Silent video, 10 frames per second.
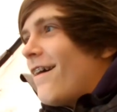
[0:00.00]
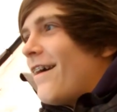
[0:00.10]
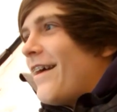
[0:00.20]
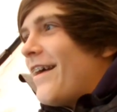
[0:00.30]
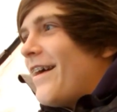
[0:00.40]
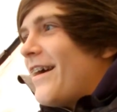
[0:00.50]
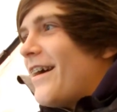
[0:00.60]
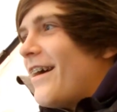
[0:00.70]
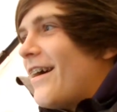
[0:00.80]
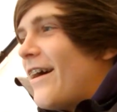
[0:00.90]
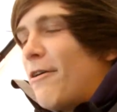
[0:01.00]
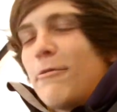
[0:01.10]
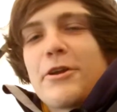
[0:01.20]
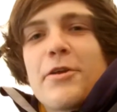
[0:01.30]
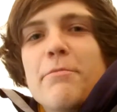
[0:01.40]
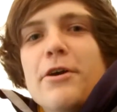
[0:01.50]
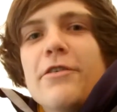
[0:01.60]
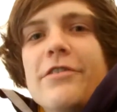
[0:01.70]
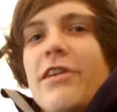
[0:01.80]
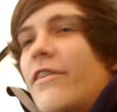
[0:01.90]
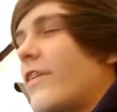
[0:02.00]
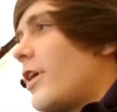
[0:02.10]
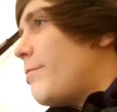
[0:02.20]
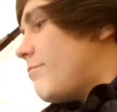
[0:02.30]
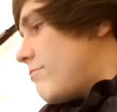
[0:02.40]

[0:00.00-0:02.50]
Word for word: uh, I'm watching movies online.